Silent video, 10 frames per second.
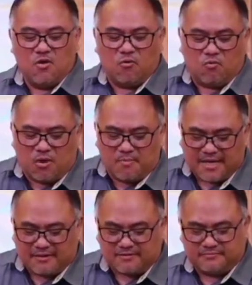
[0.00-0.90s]
Woman,
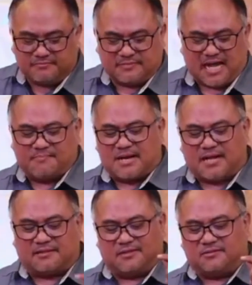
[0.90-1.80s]
I'm
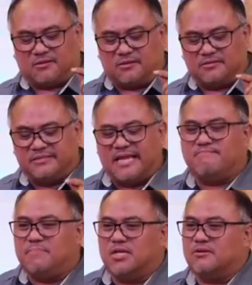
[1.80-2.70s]
not here to
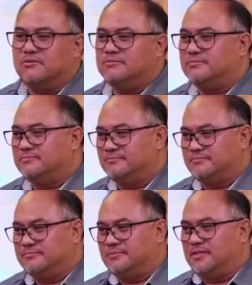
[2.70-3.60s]
condemn you.
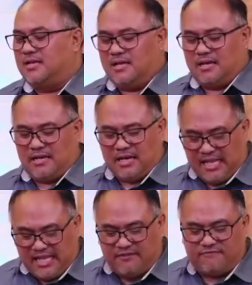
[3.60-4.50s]

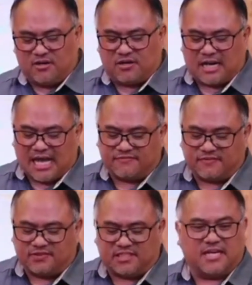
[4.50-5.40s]
Leave your life
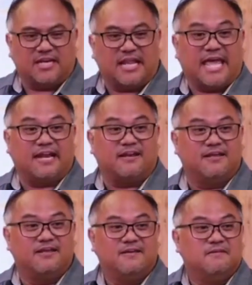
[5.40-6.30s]
of sin and
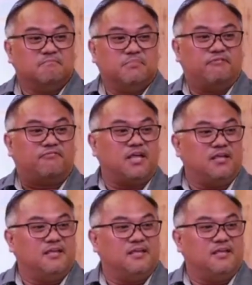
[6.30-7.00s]
be free.